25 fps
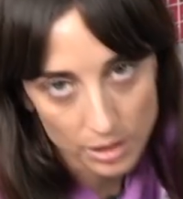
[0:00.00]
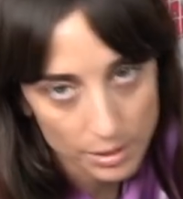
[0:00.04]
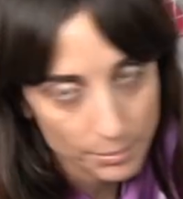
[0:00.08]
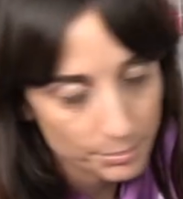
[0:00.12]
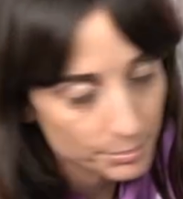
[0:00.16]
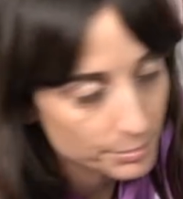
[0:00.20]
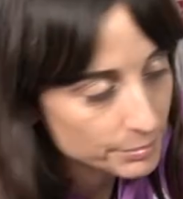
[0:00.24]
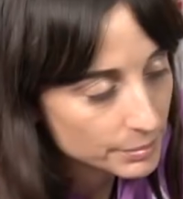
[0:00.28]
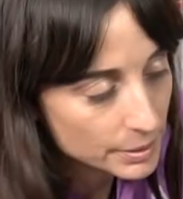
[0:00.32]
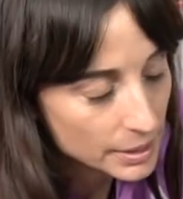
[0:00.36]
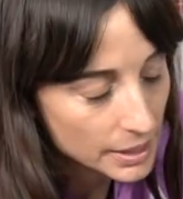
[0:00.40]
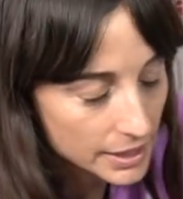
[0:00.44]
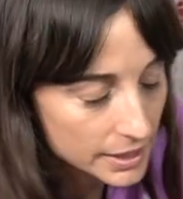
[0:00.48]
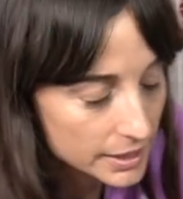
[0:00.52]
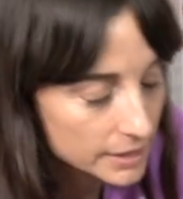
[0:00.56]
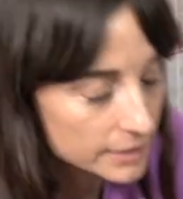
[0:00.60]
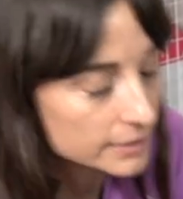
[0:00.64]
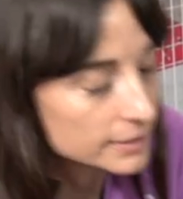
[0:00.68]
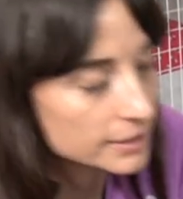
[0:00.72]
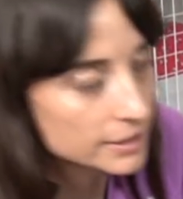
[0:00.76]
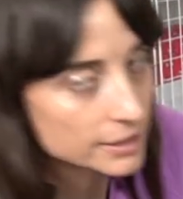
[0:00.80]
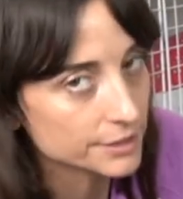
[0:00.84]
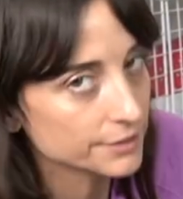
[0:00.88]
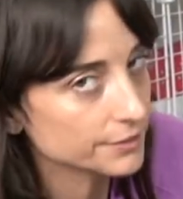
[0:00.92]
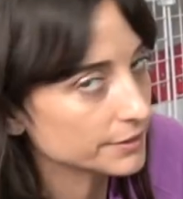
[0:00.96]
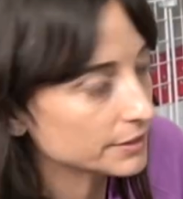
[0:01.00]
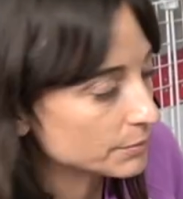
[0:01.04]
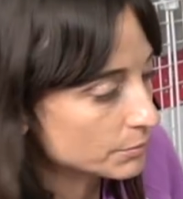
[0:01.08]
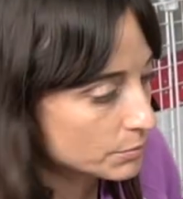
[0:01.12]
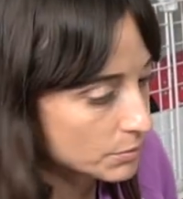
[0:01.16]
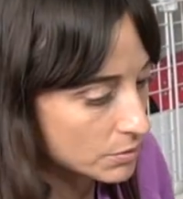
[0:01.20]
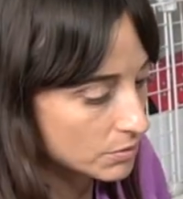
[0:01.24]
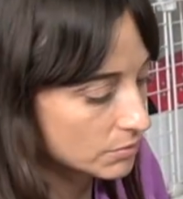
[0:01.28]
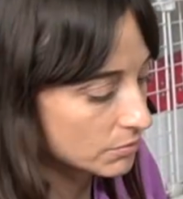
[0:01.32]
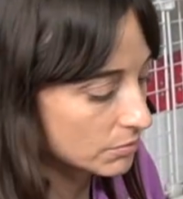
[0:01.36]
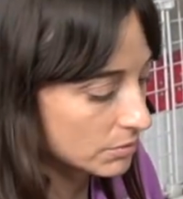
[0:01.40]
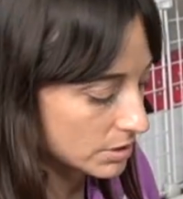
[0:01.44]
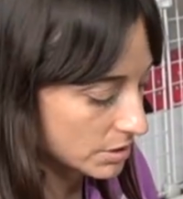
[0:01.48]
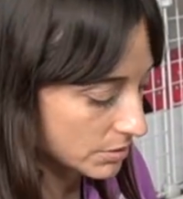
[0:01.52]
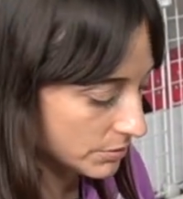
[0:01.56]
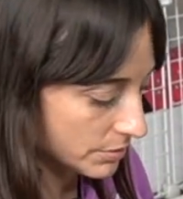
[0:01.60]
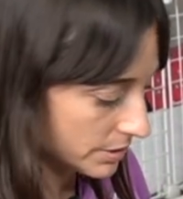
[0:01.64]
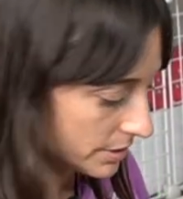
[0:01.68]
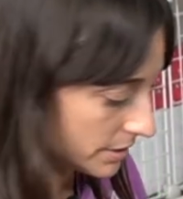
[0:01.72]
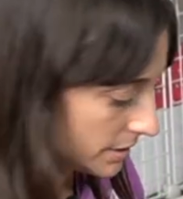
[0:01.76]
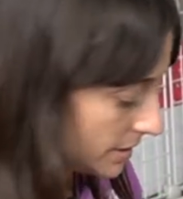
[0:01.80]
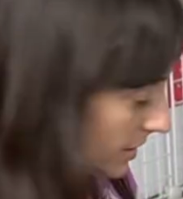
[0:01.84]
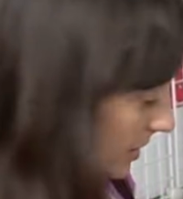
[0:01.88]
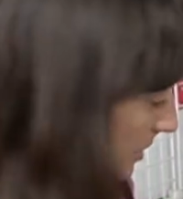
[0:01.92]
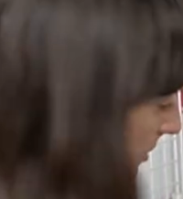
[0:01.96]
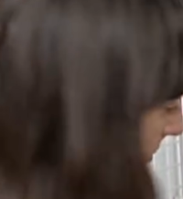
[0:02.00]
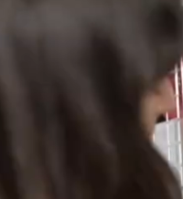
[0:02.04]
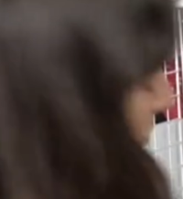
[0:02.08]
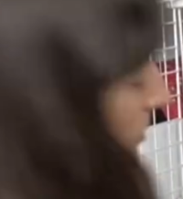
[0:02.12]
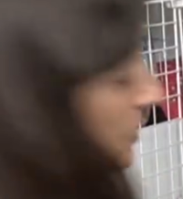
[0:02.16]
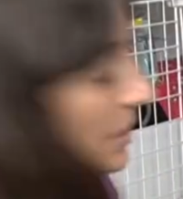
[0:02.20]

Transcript: a bed in there, they won't go in there. So